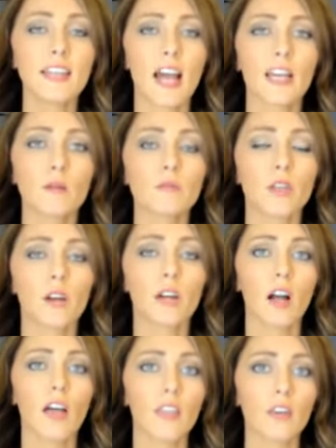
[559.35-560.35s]
items are
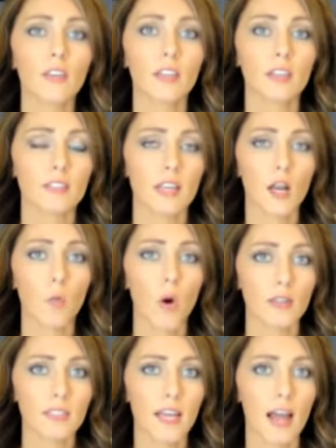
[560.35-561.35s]
other things that I
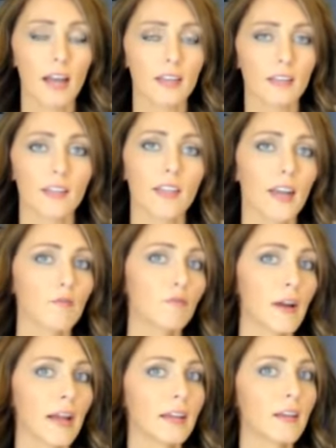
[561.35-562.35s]
want to add in that I've
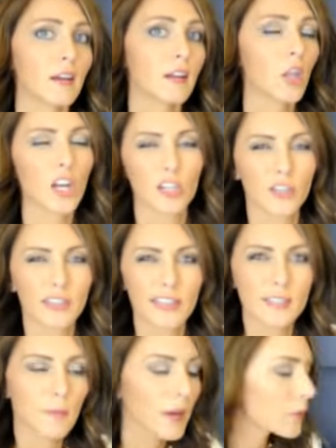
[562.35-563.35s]
read a lot of good
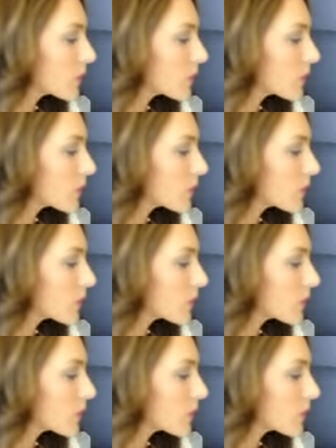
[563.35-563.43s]
things about.